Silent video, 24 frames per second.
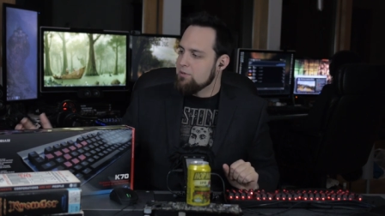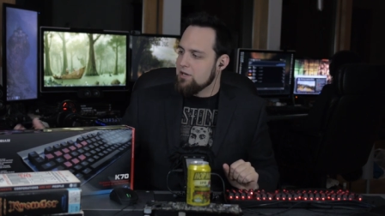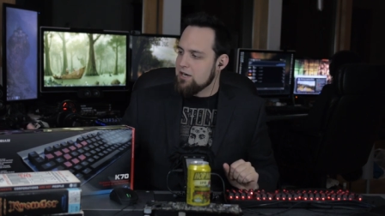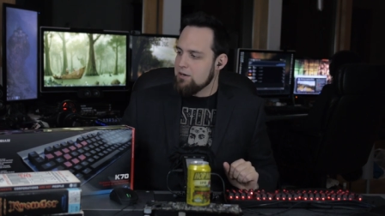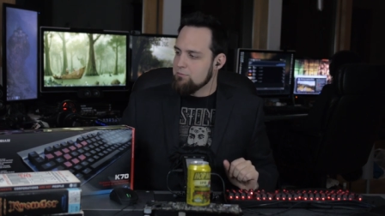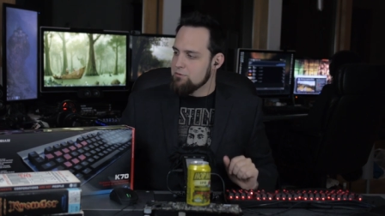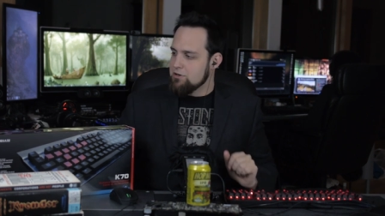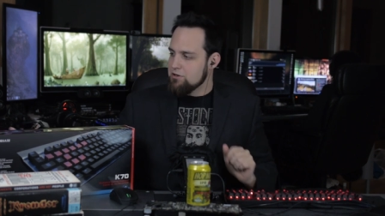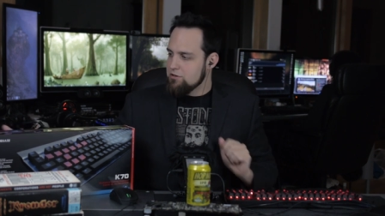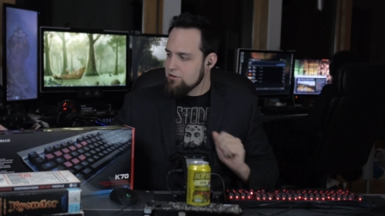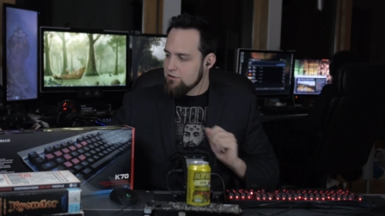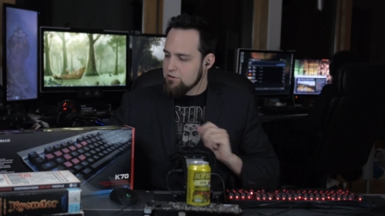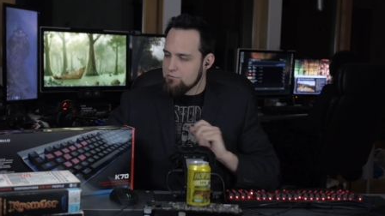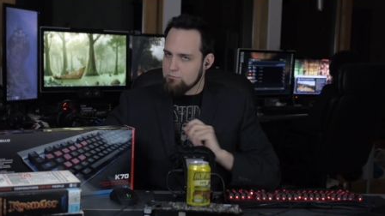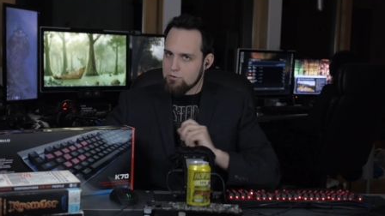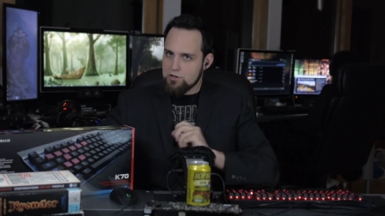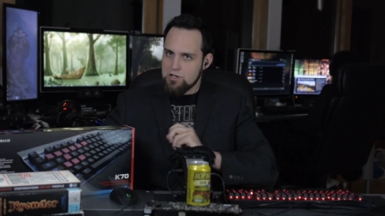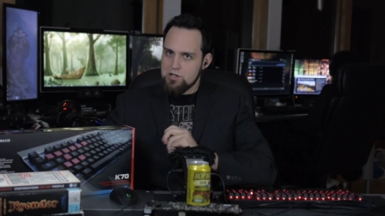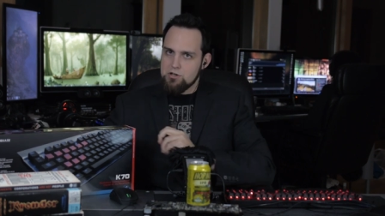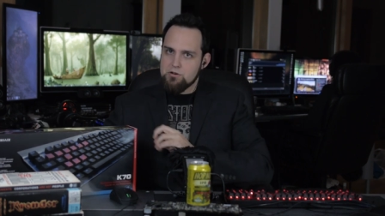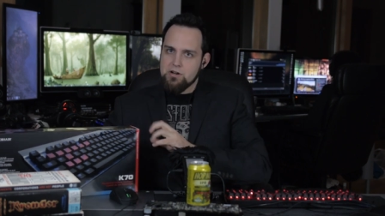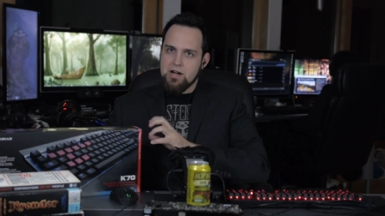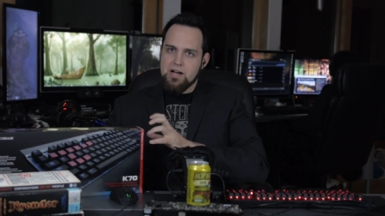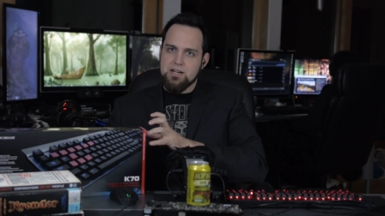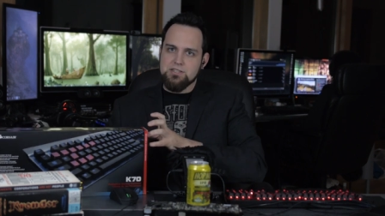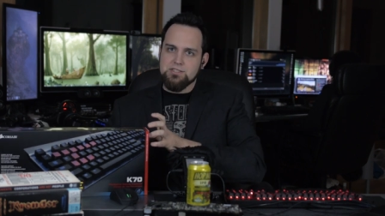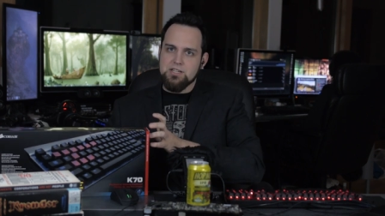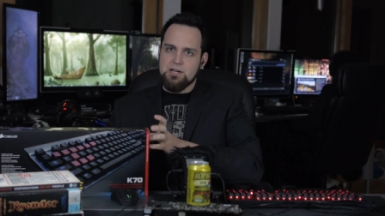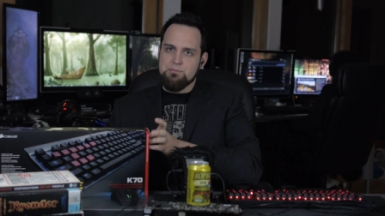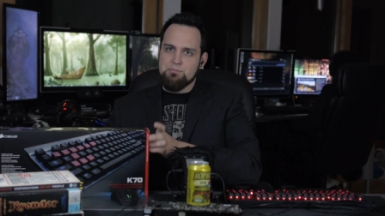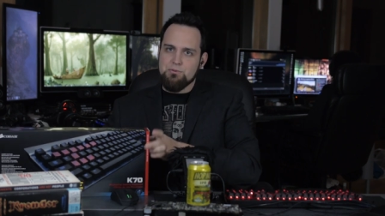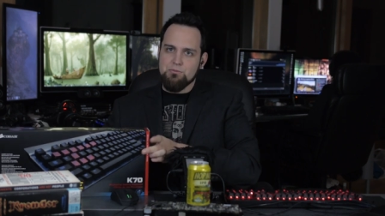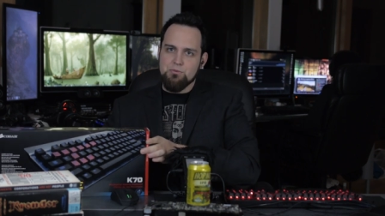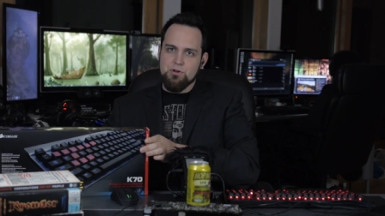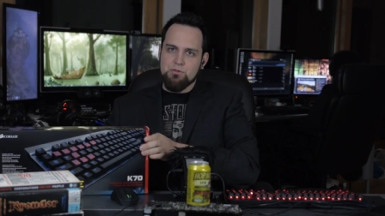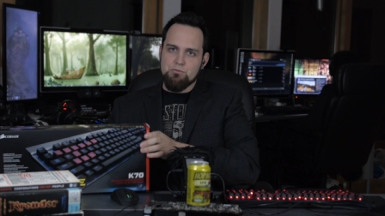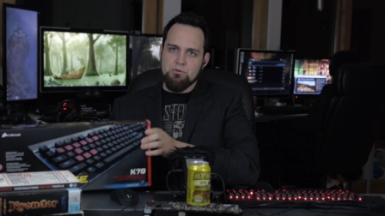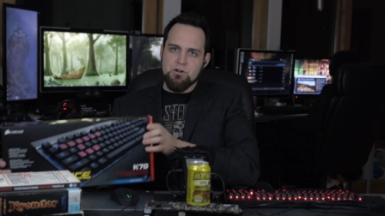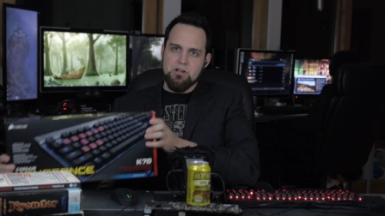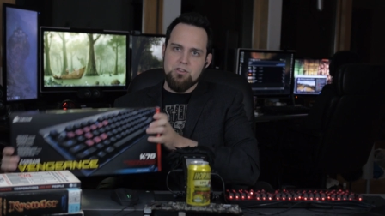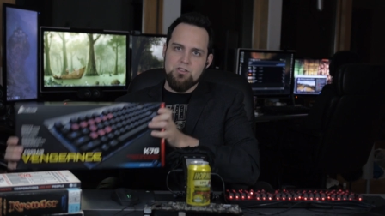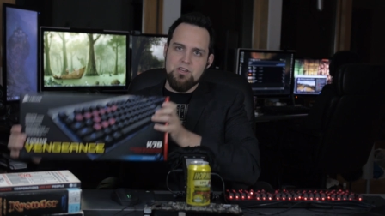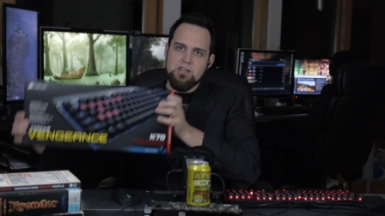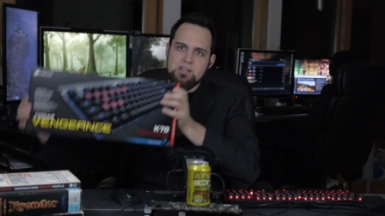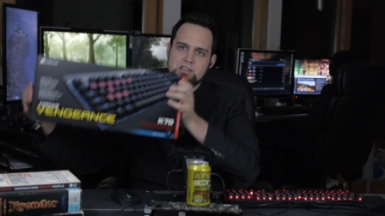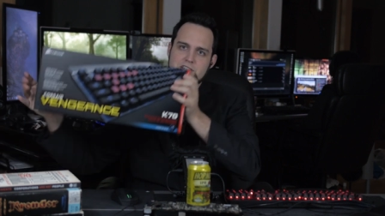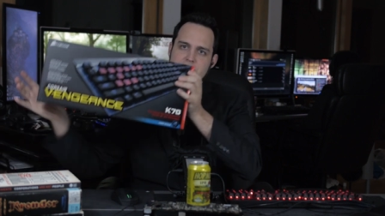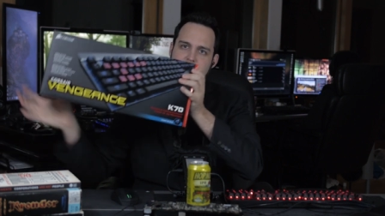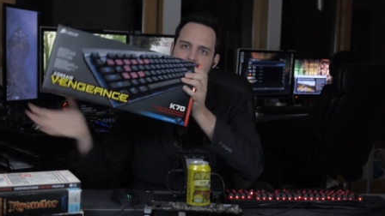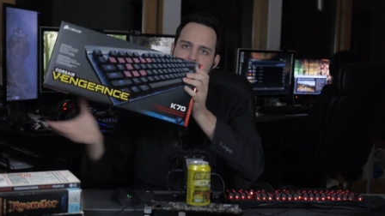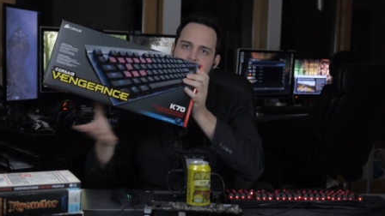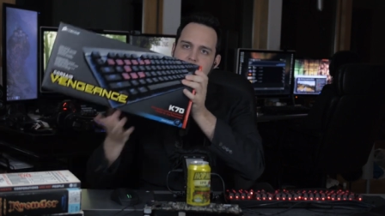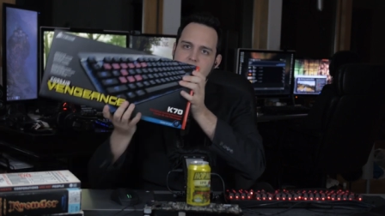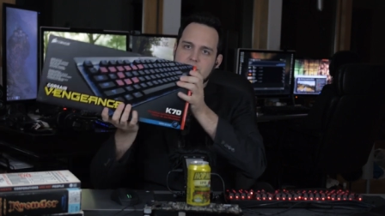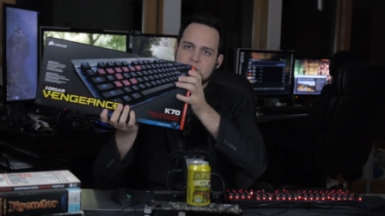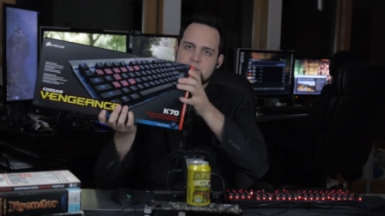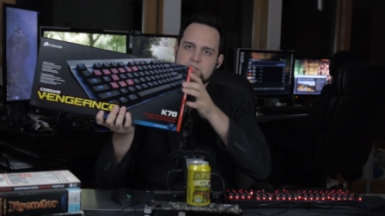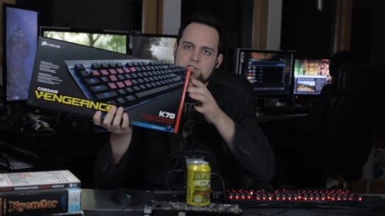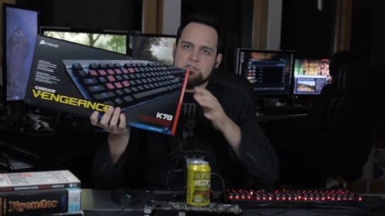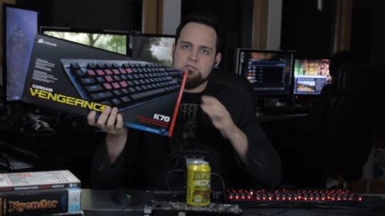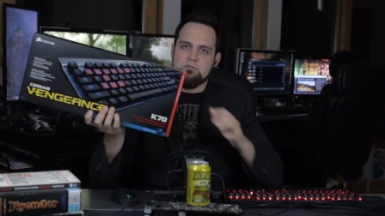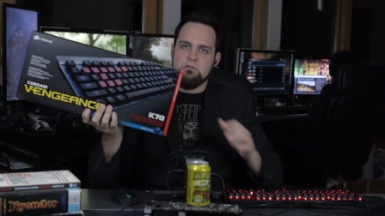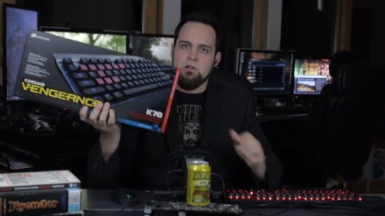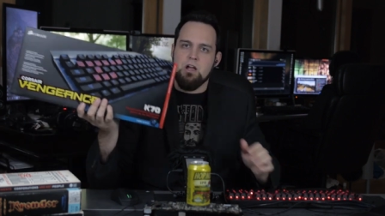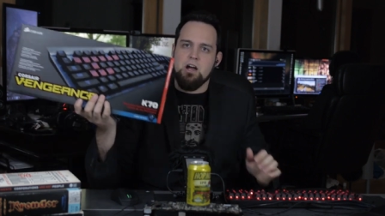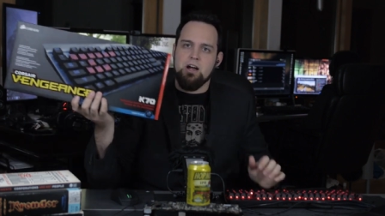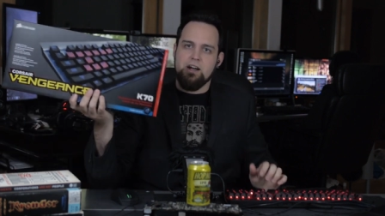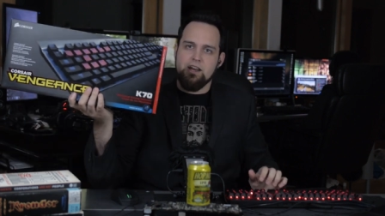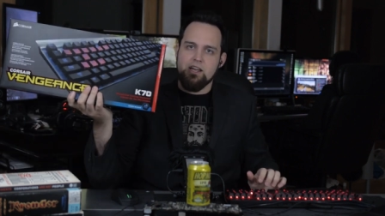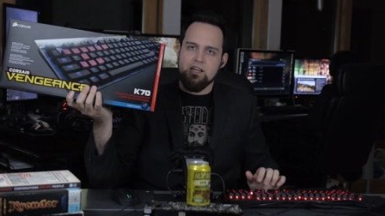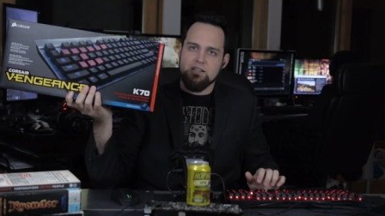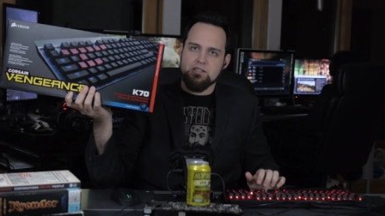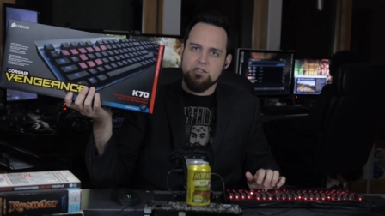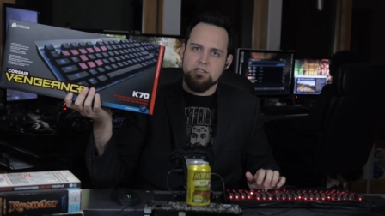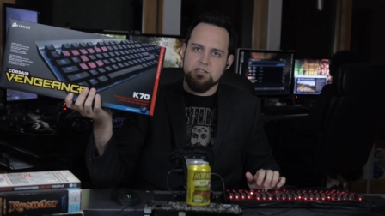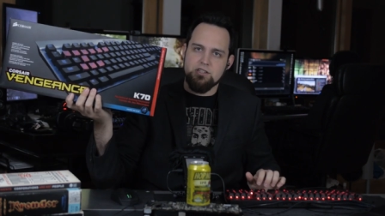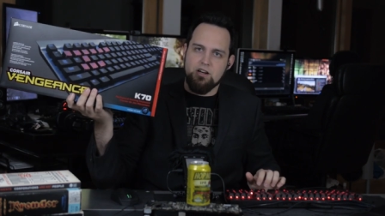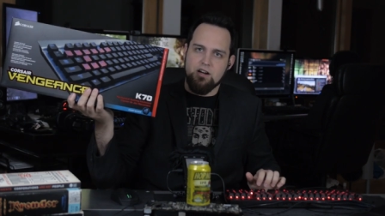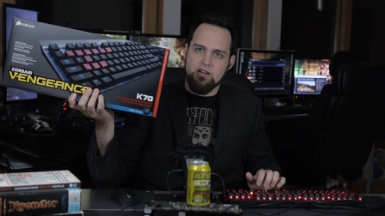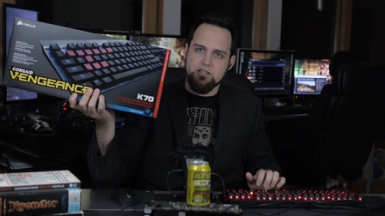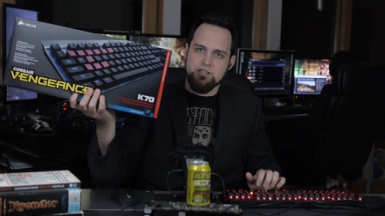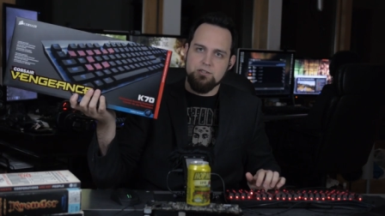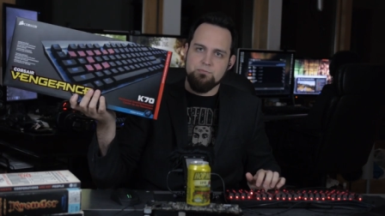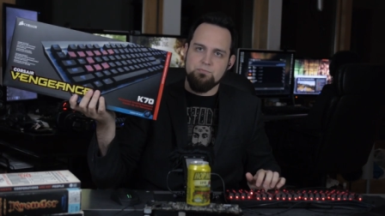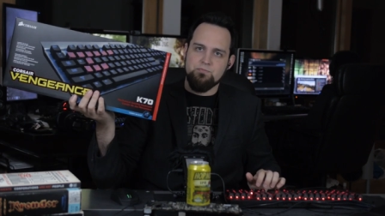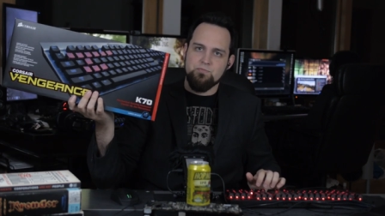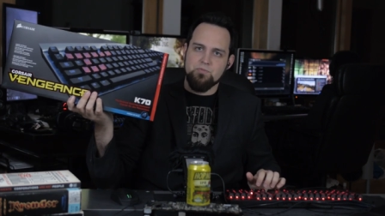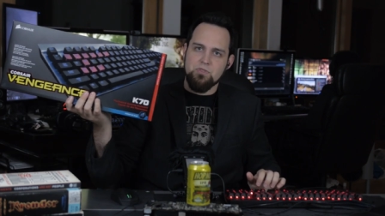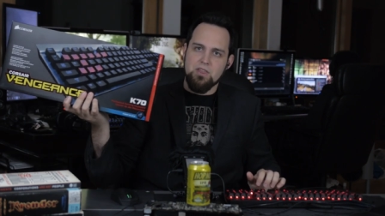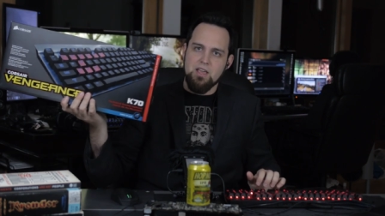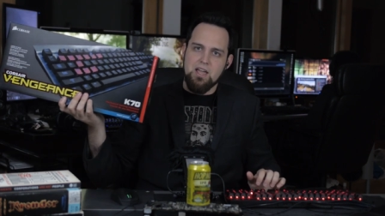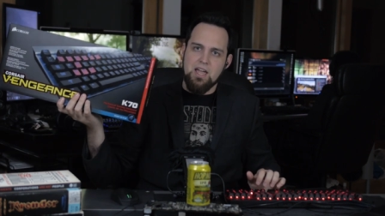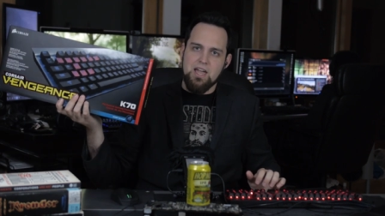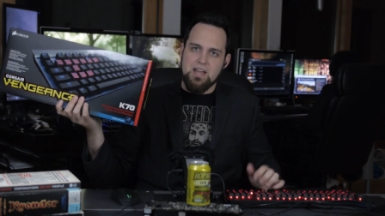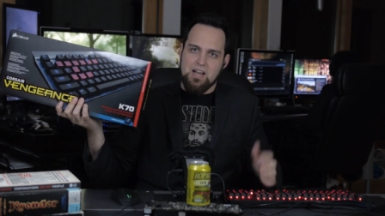But I'm going to hook one of you guys up with one of these because the audience is awesome.